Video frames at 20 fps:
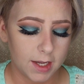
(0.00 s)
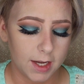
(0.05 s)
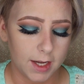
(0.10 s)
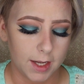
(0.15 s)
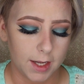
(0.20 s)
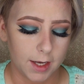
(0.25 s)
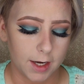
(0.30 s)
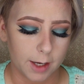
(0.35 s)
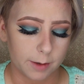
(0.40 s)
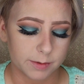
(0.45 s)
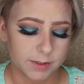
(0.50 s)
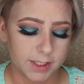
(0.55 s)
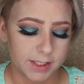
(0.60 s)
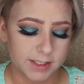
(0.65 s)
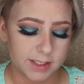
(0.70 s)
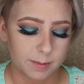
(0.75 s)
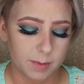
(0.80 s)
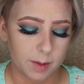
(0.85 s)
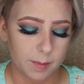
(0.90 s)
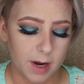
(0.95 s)
and I will
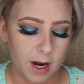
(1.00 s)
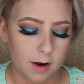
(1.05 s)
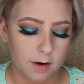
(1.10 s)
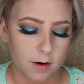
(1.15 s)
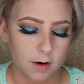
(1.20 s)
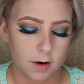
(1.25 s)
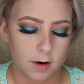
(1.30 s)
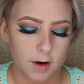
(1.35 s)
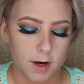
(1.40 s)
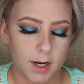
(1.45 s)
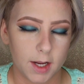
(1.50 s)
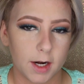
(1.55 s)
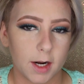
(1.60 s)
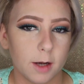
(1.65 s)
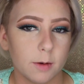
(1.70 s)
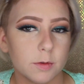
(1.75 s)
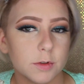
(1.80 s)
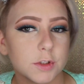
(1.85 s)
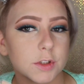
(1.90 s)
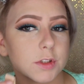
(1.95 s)
take some of the powder and
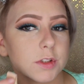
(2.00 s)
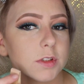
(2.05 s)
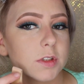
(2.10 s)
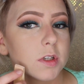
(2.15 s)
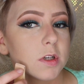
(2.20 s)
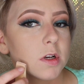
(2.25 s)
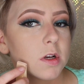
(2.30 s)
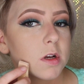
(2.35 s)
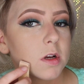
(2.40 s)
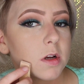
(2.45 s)
I will just